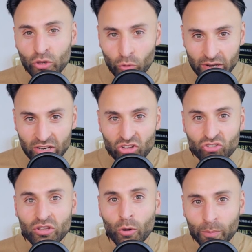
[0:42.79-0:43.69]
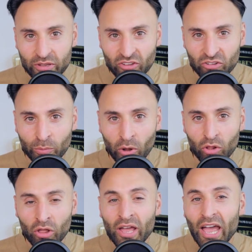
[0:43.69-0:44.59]
your industry, your business
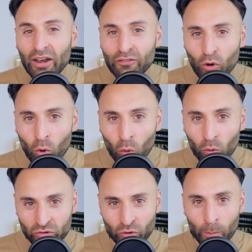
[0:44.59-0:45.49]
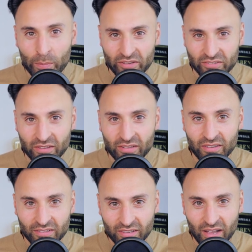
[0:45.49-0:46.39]
model, and of course, your business
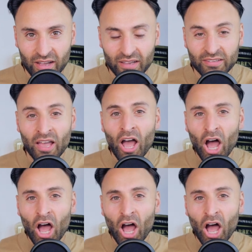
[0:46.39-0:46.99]
size.